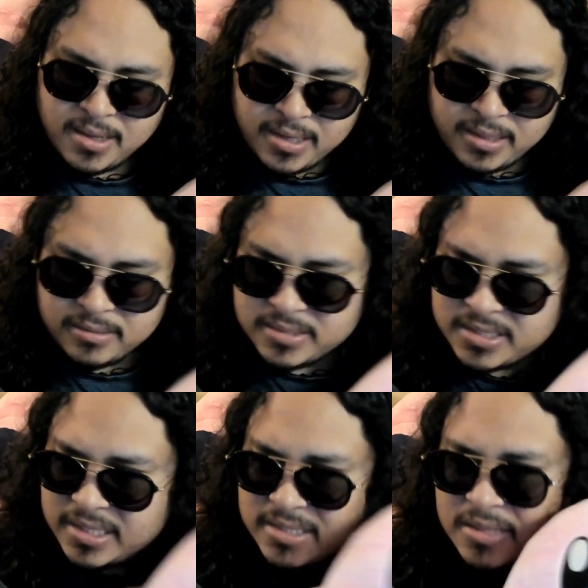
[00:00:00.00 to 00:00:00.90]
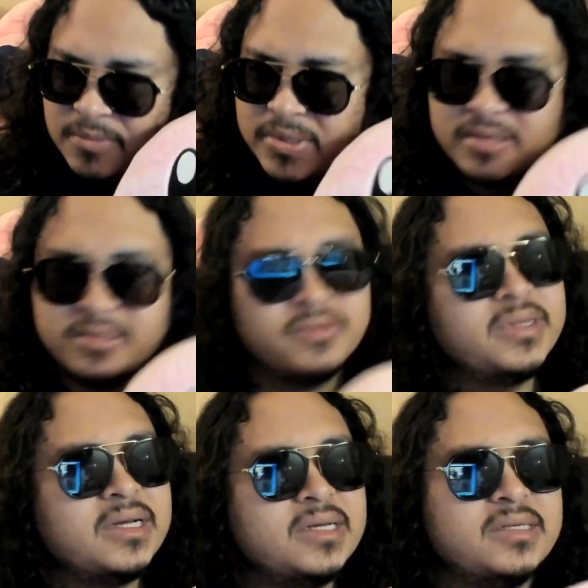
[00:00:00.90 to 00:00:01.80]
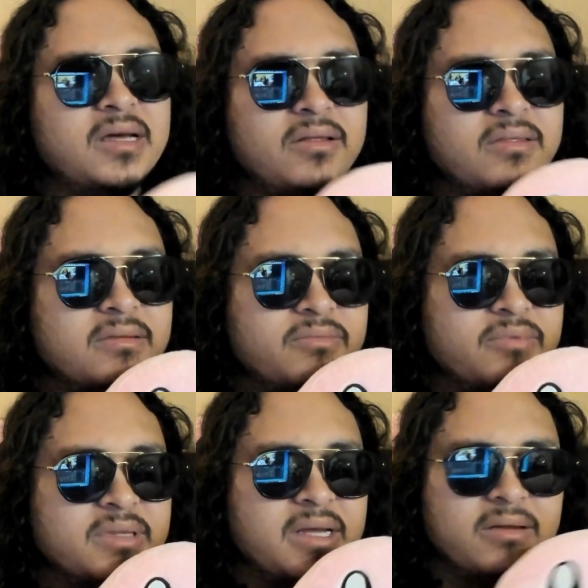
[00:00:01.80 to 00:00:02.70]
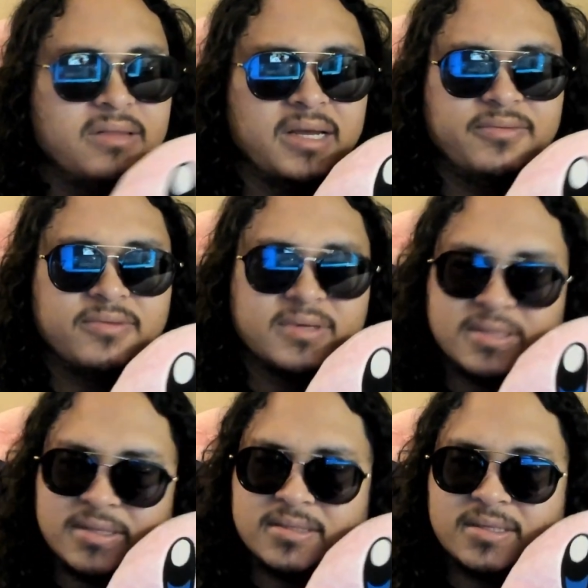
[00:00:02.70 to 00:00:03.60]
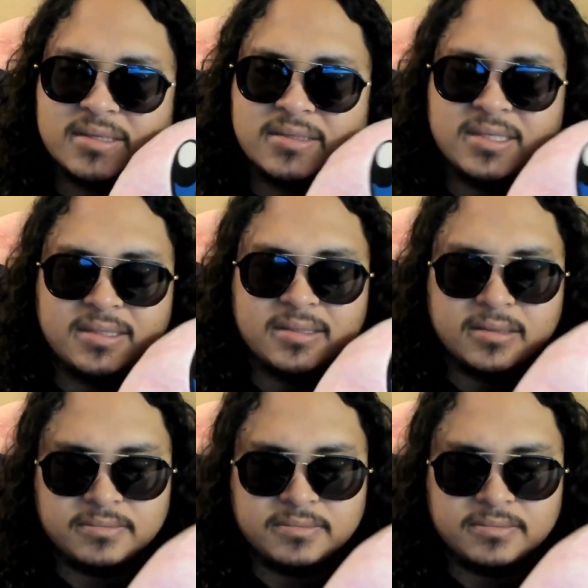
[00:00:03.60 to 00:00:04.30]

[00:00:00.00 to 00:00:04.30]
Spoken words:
You know, at some point I also realized how life works and things like that. Like,